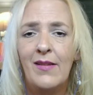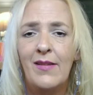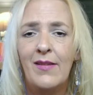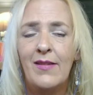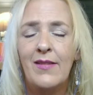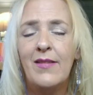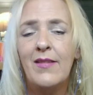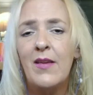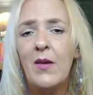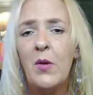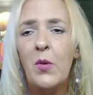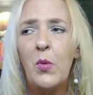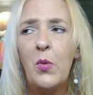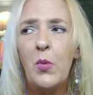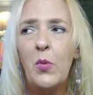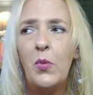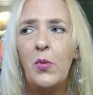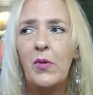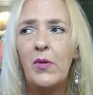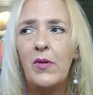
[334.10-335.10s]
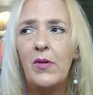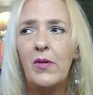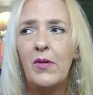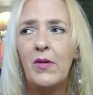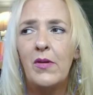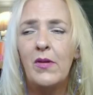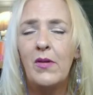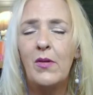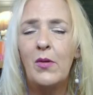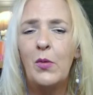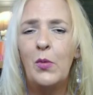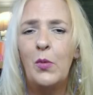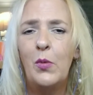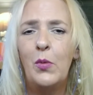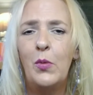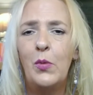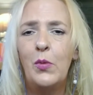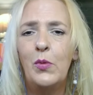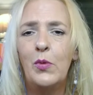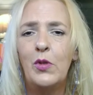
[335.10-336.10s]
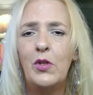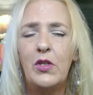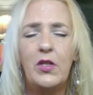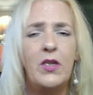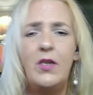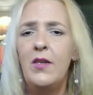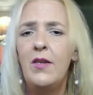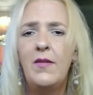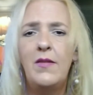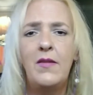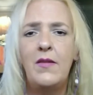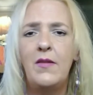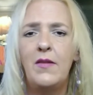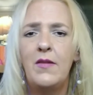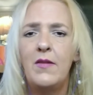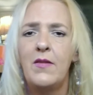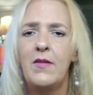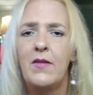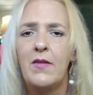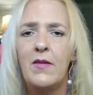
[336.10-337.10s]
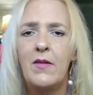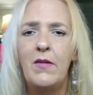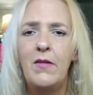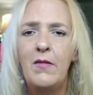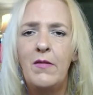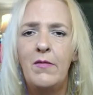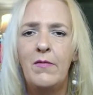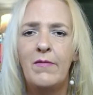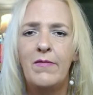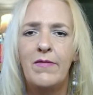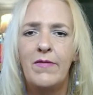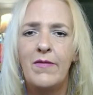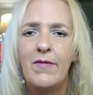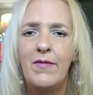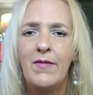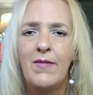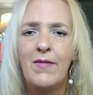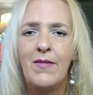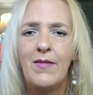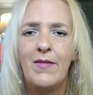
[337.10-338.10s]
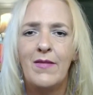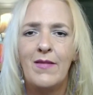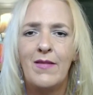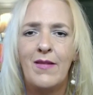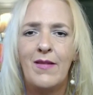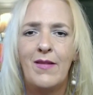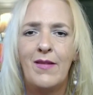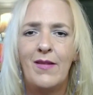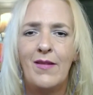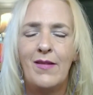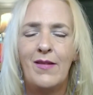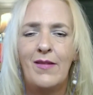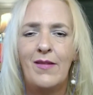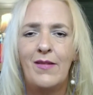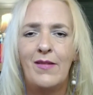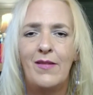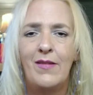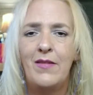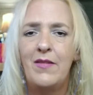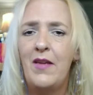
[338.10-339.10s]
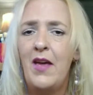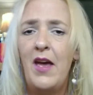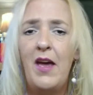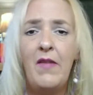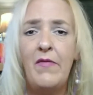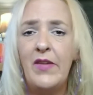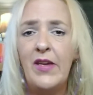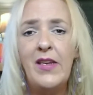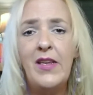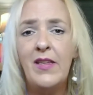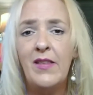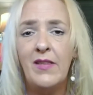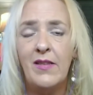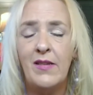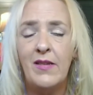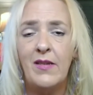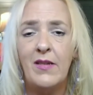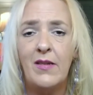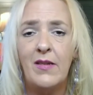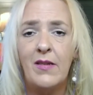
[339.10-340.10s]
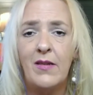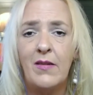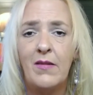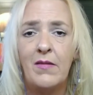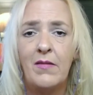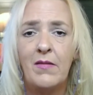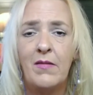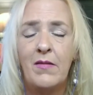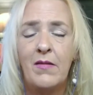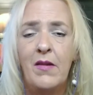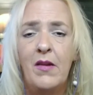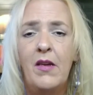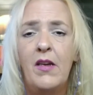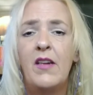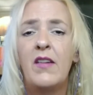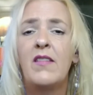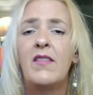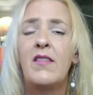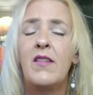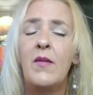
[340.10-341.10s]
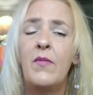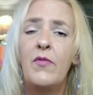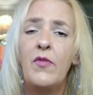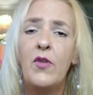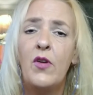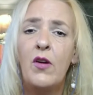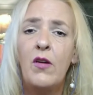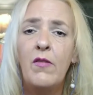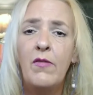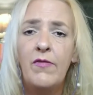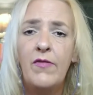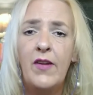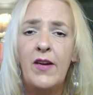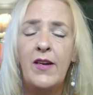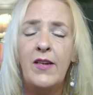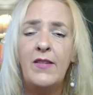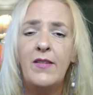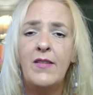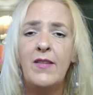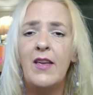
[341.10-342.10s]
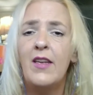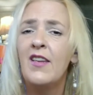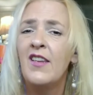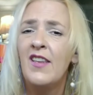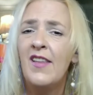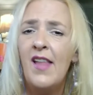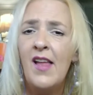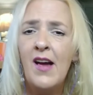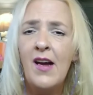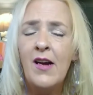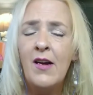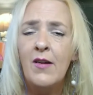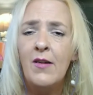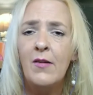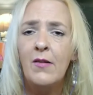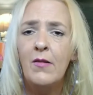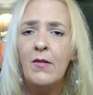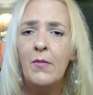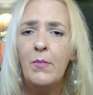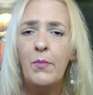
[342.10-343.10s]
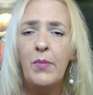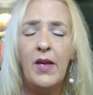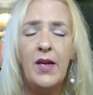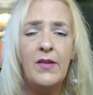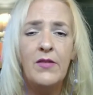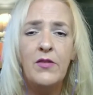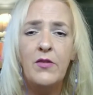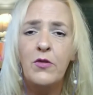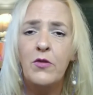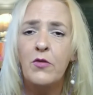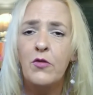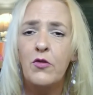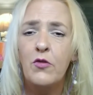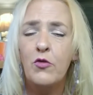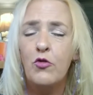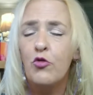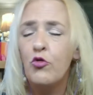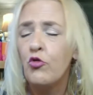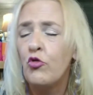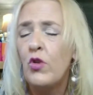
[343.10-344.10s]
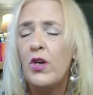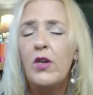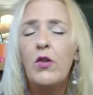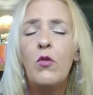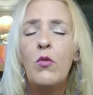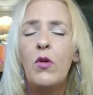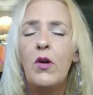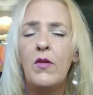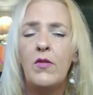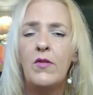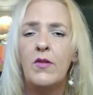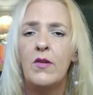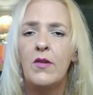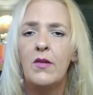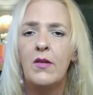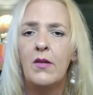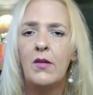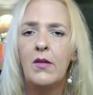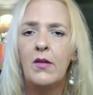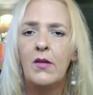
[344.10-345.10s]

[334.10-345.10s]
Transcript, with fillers: So she doesn't deserve to have anything except for her face and liar plastered straight across it